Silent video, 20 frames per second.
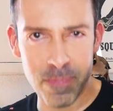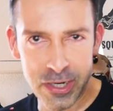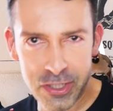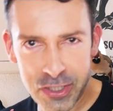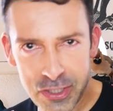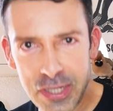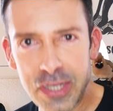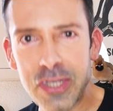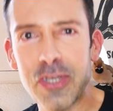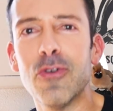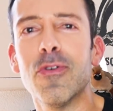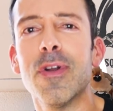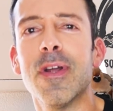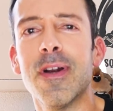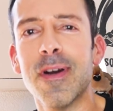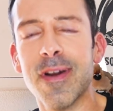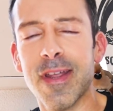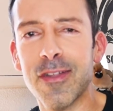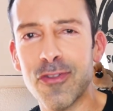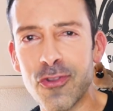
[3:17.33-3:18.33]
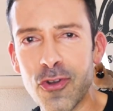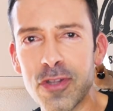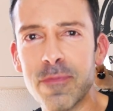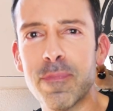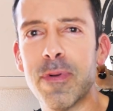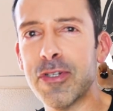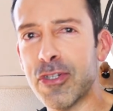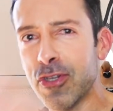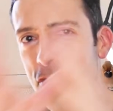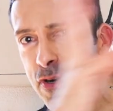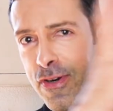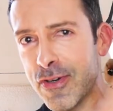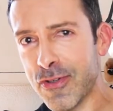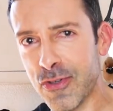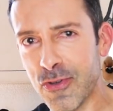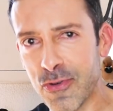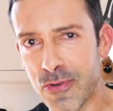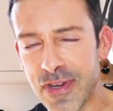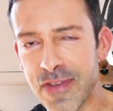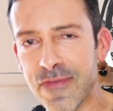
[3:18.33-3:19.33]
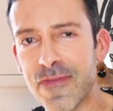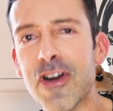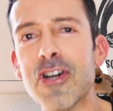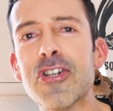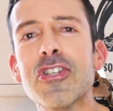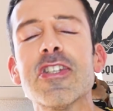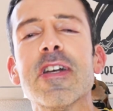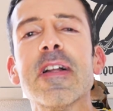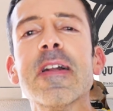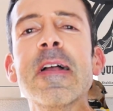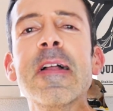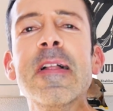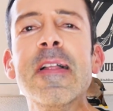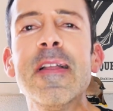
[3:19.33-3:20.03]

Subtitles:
particular and not particular to universal,